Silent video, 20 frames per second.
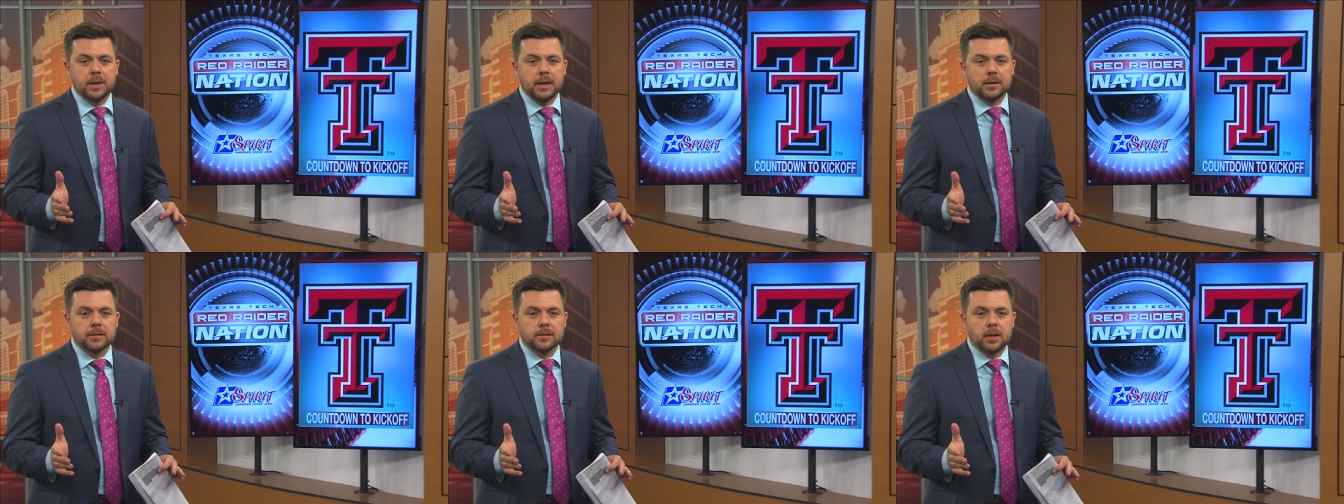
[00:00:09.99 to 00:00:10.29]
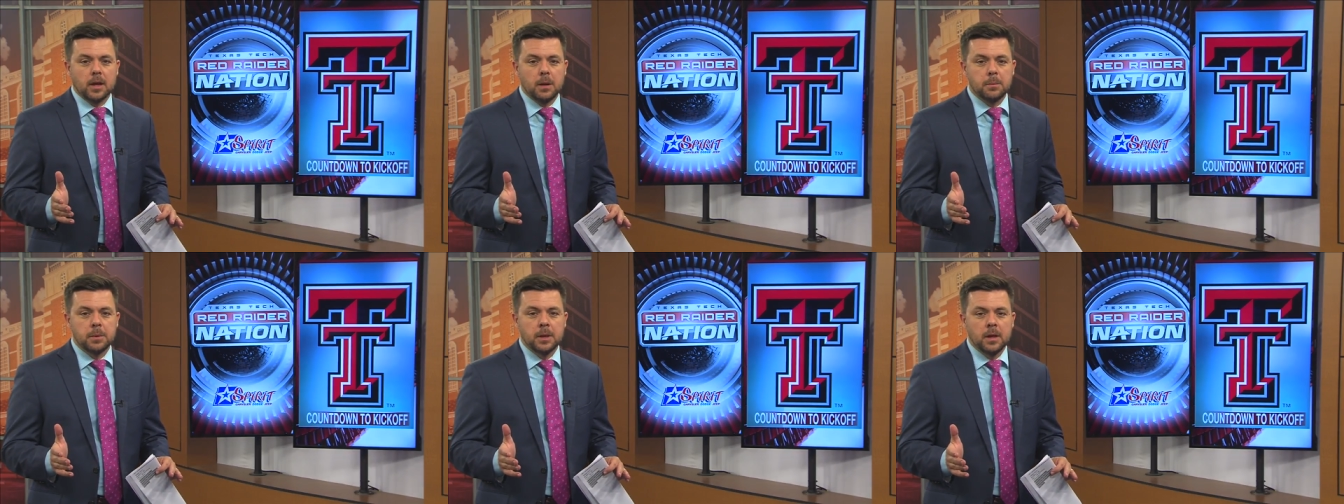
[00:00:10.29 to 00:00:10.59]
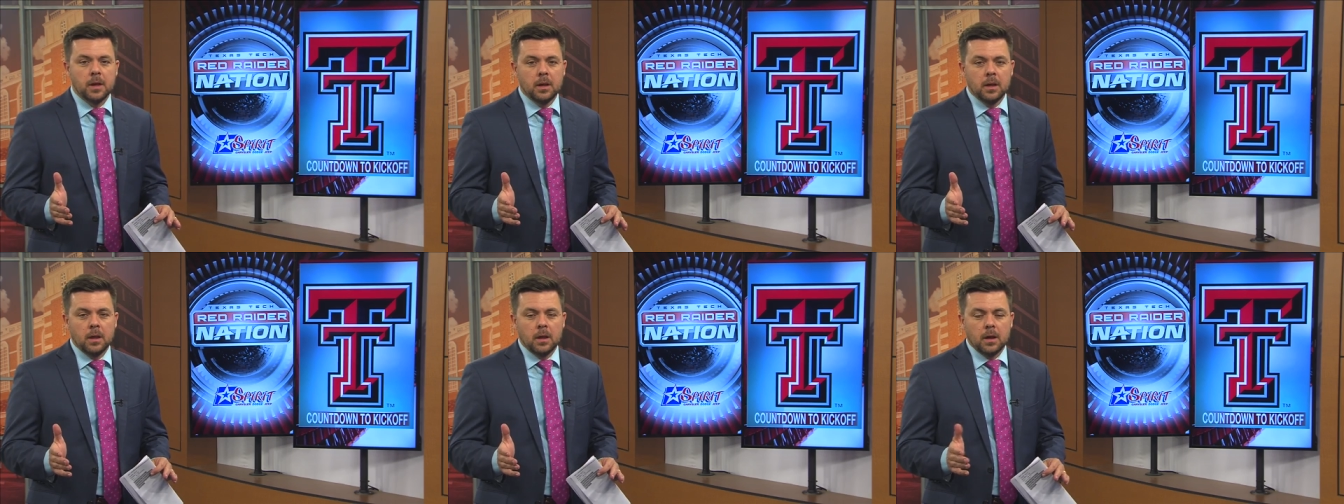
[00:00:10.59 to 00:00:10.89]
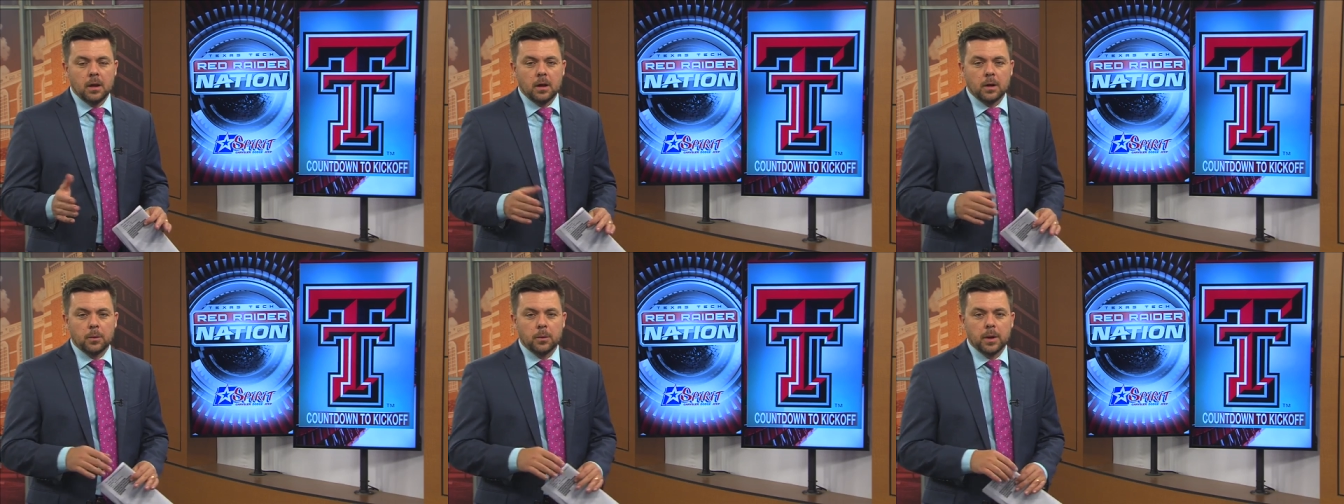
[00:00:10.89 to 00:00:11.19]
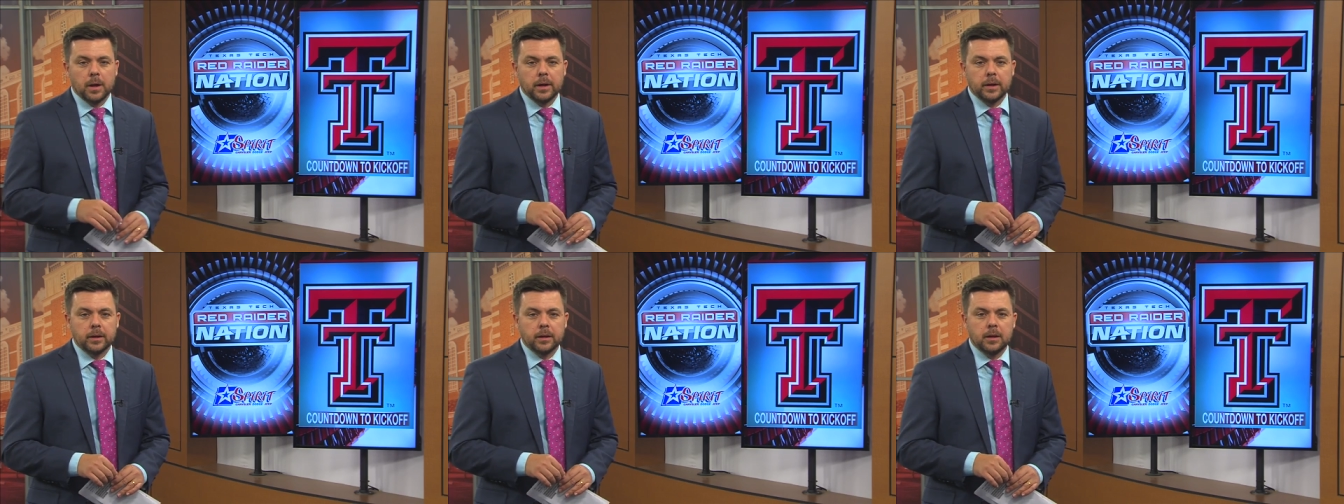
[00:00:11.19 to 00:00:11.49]
Next up, our
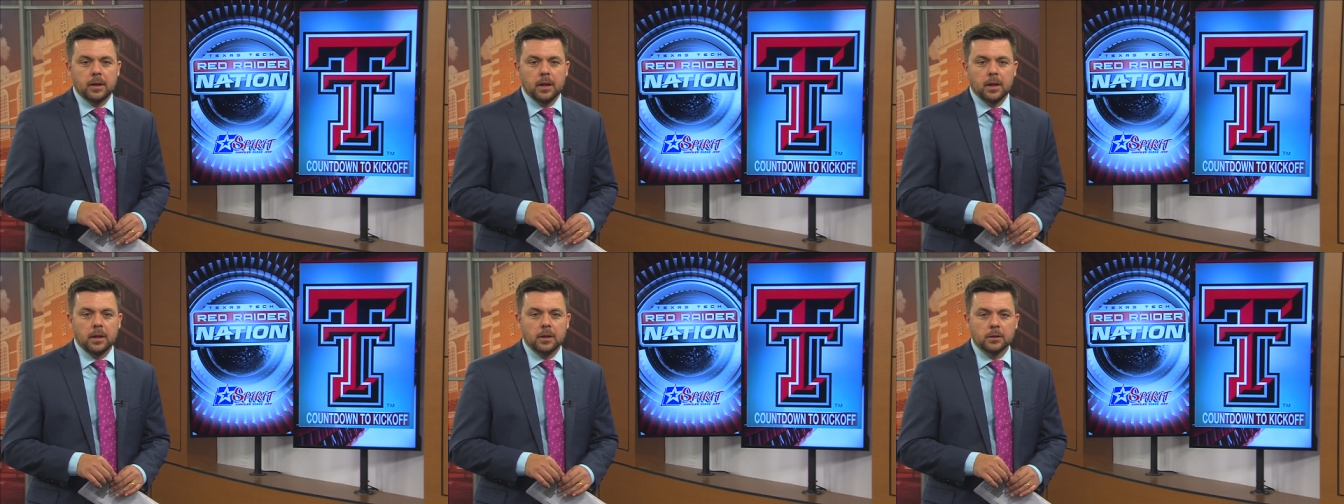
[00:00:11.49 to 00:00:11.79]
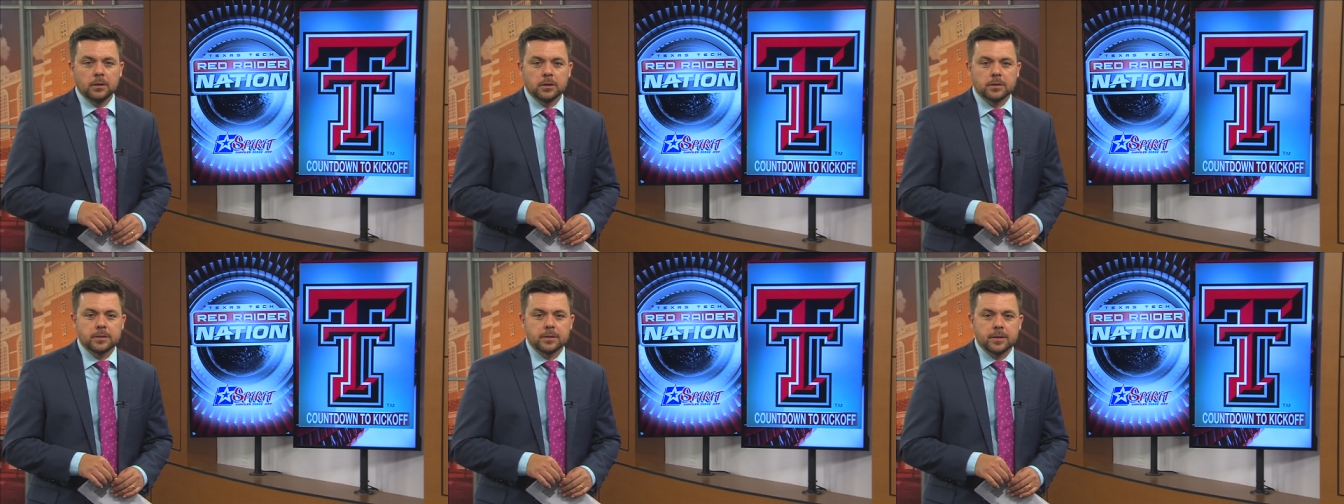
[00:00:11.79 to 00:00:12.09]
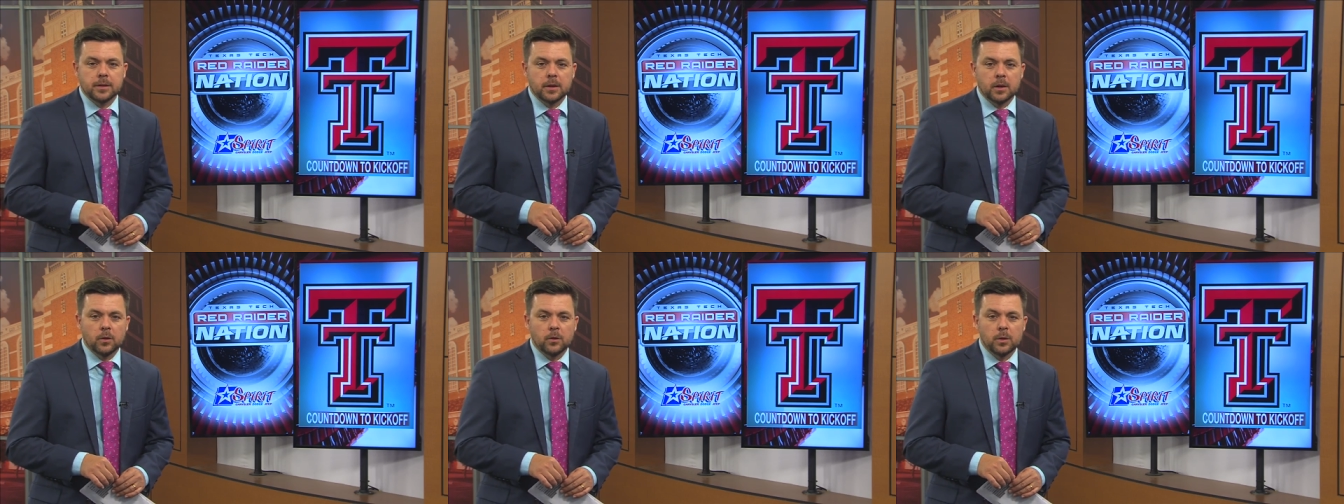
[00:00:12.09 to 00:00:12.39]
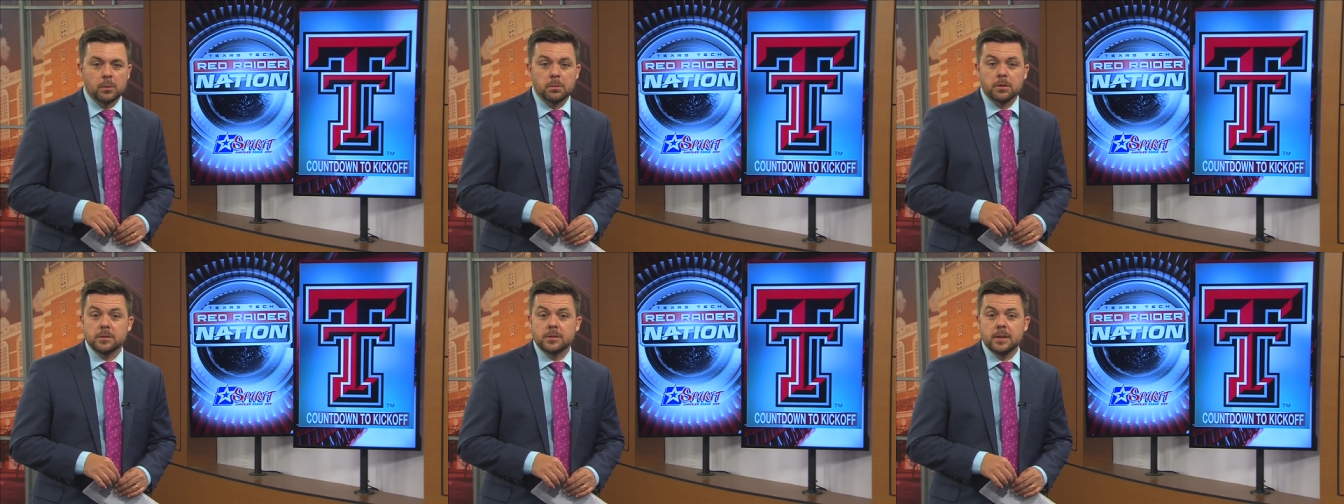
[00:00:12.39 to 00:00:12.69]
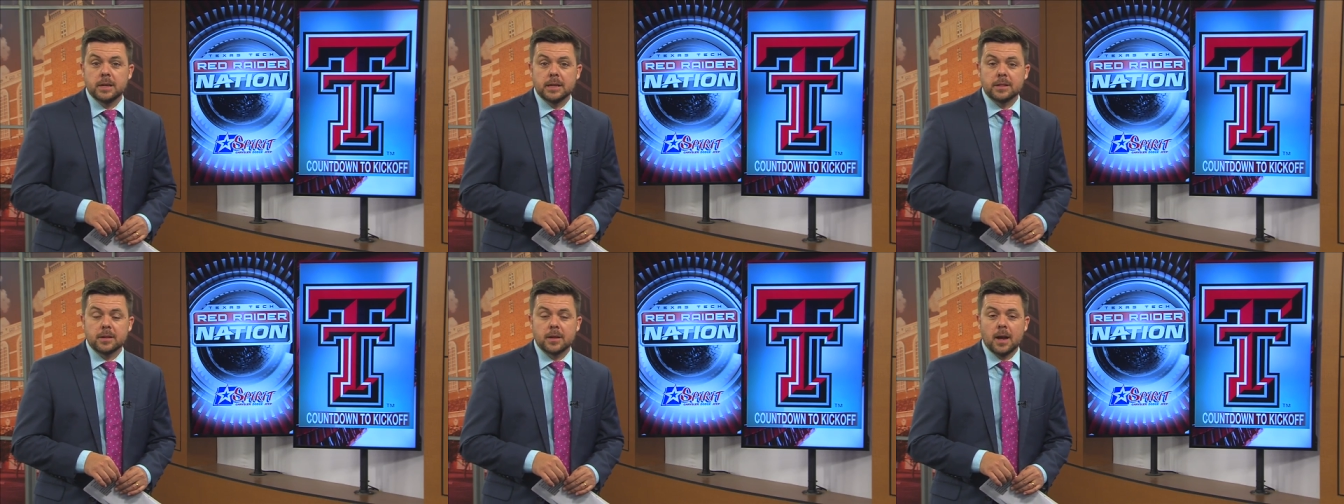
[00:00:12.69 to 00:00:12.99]
Ryan King looks at the November
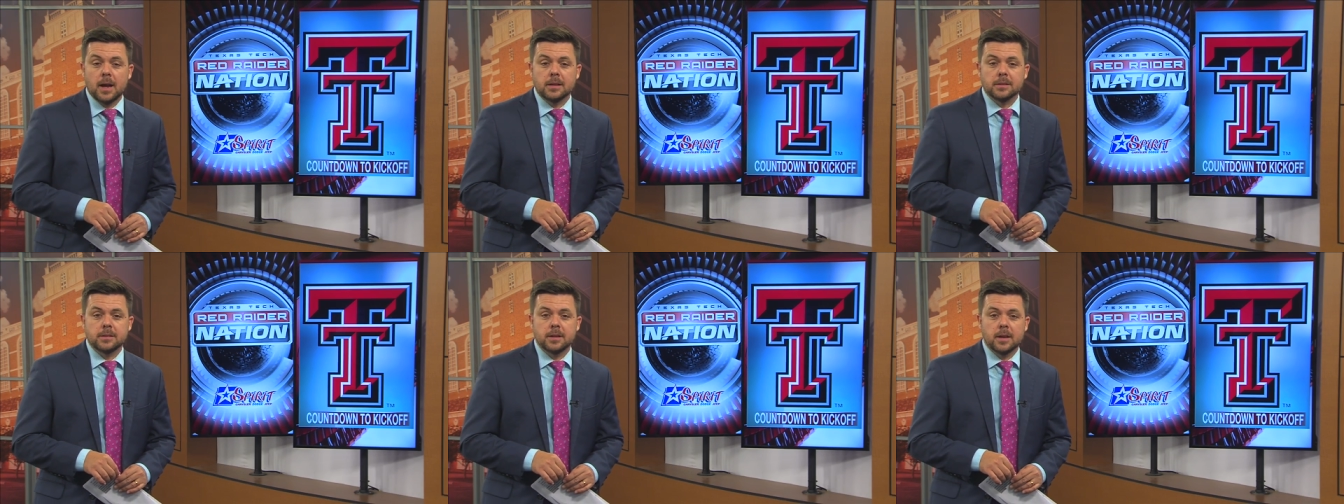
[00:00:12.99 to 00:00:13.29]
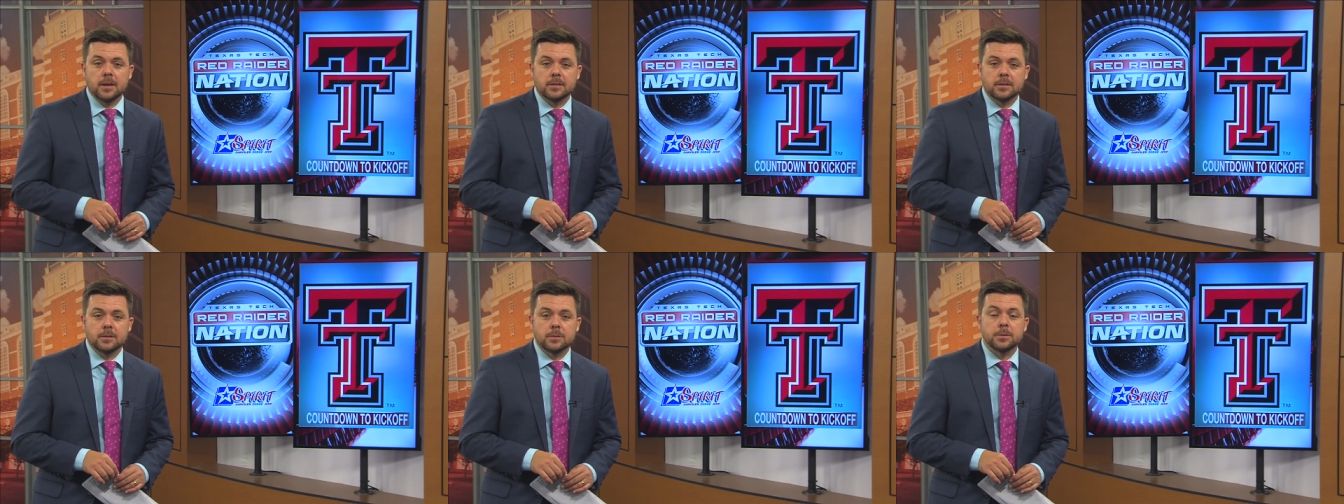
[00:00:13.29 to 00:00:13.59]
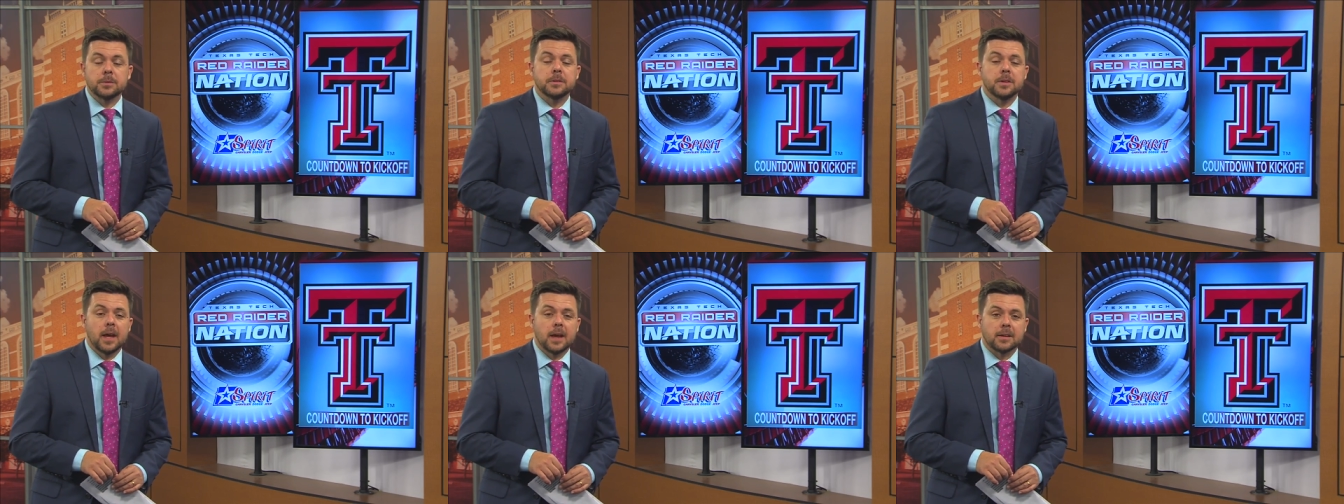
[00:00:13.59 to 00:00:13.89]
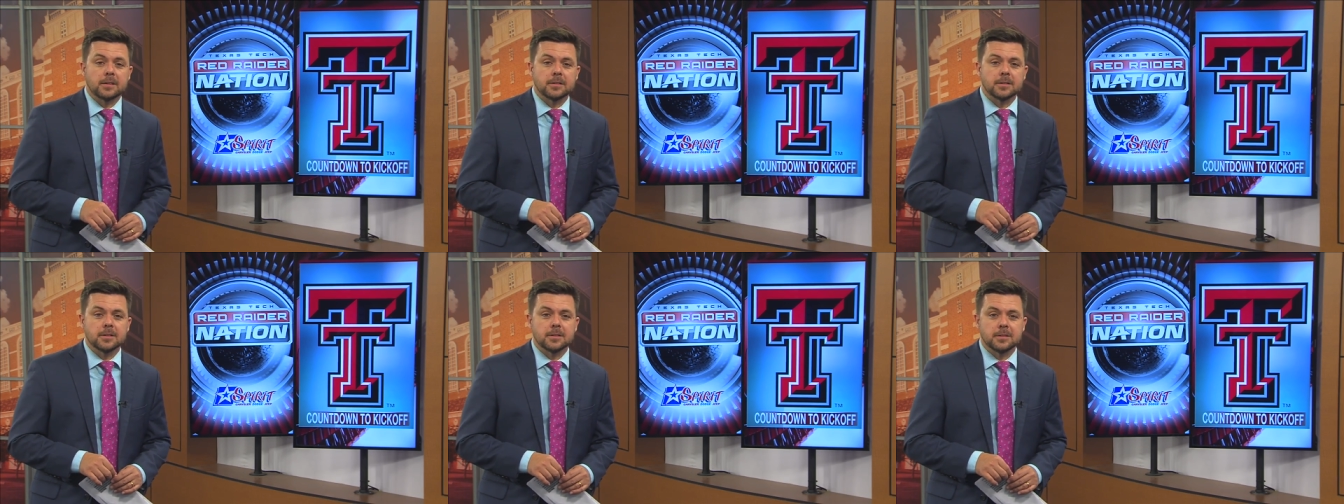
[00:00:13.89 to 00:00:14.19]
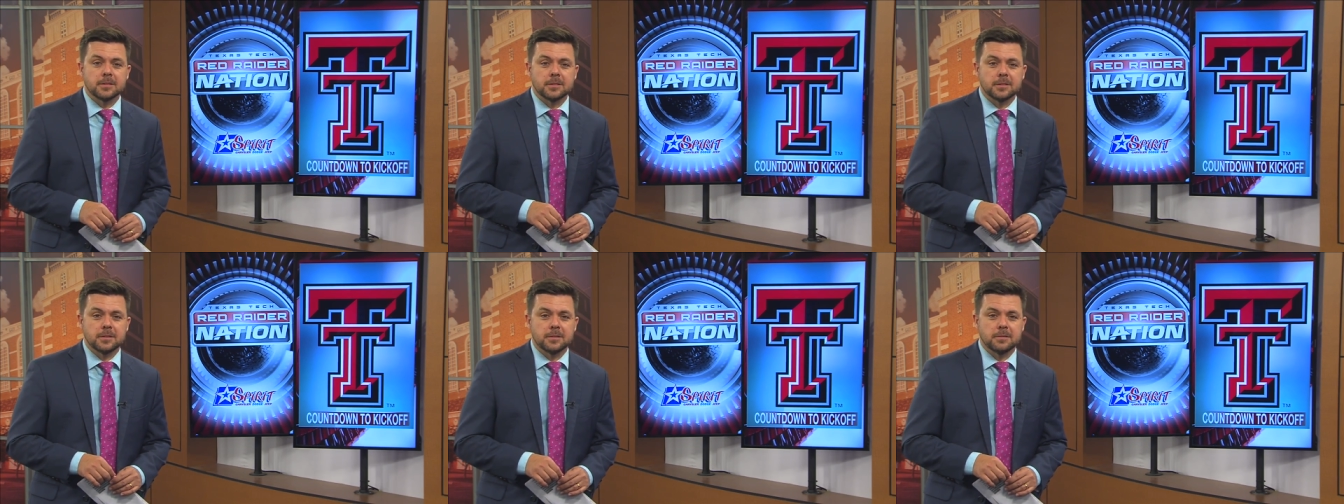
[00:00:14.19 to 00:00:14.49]
10th contest with
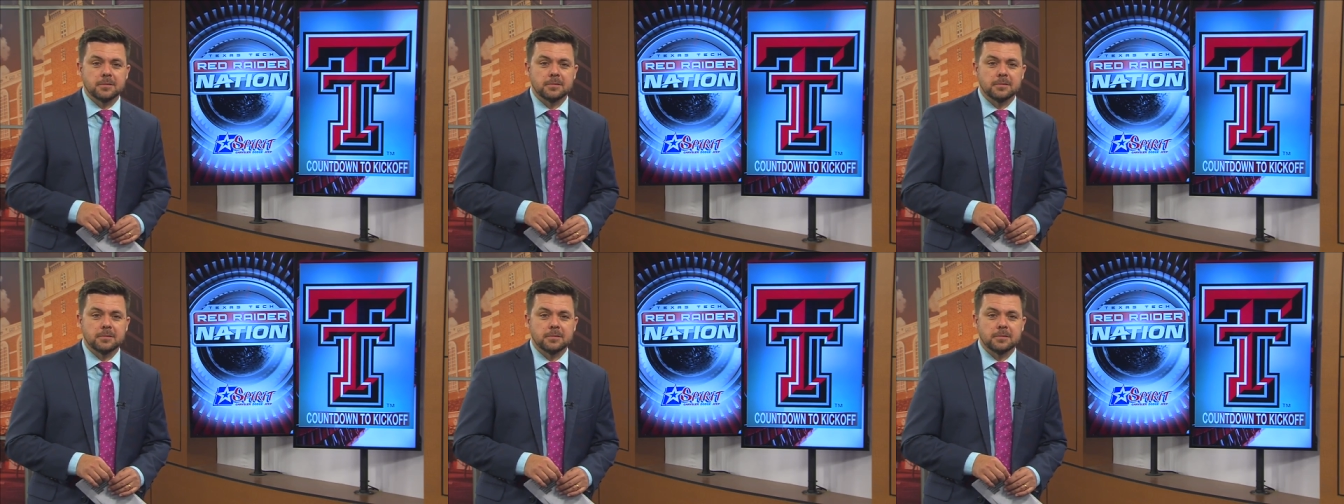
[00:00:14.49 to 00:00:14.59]
Texas.